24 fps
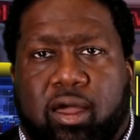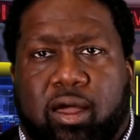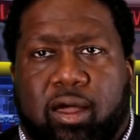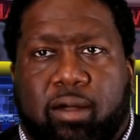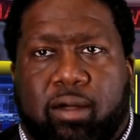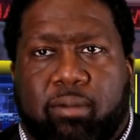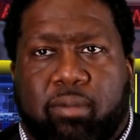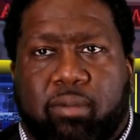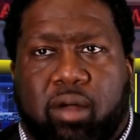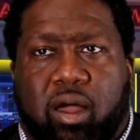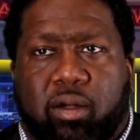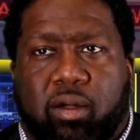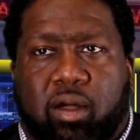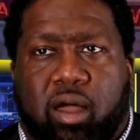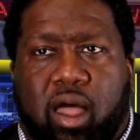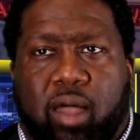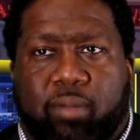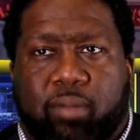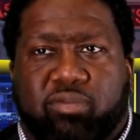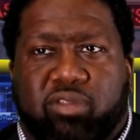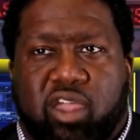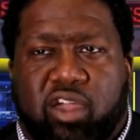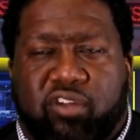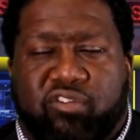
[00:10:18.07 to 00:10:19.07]
Um,
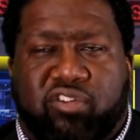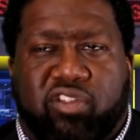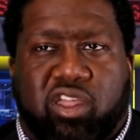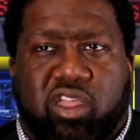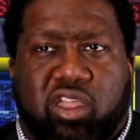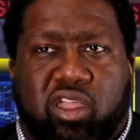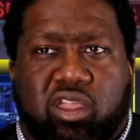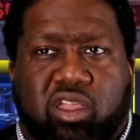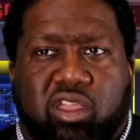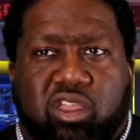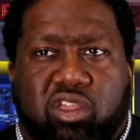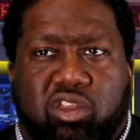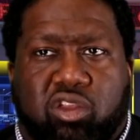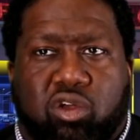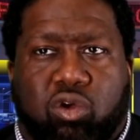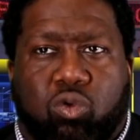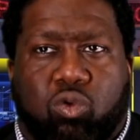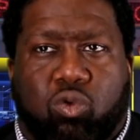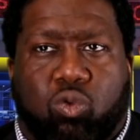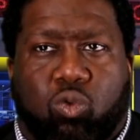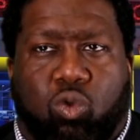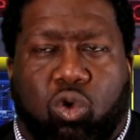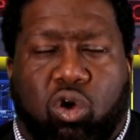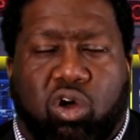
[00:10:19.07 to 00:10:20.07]
I, am definitely, you
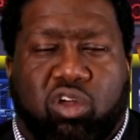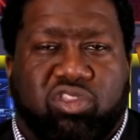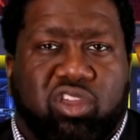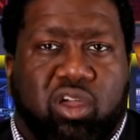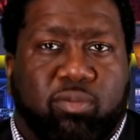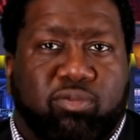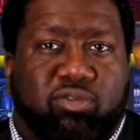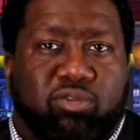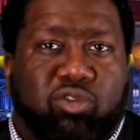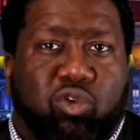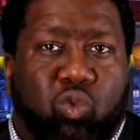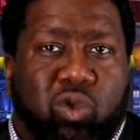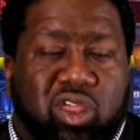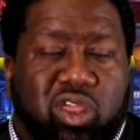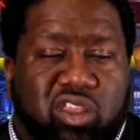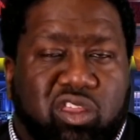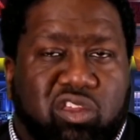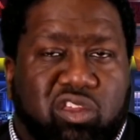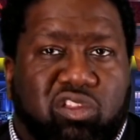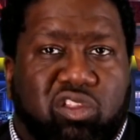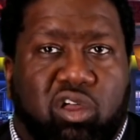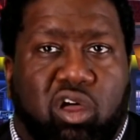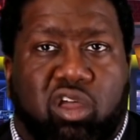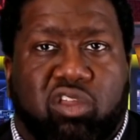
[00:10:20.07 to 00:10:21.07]
know, want them to
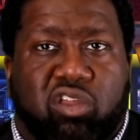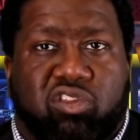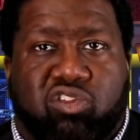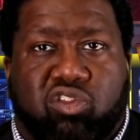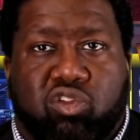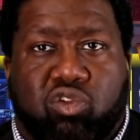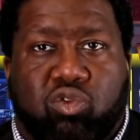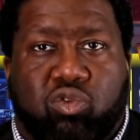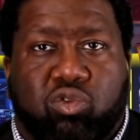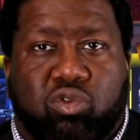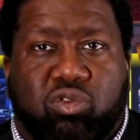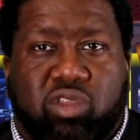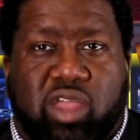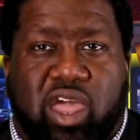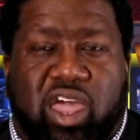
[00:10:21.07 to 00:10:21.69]
win this lawsuit.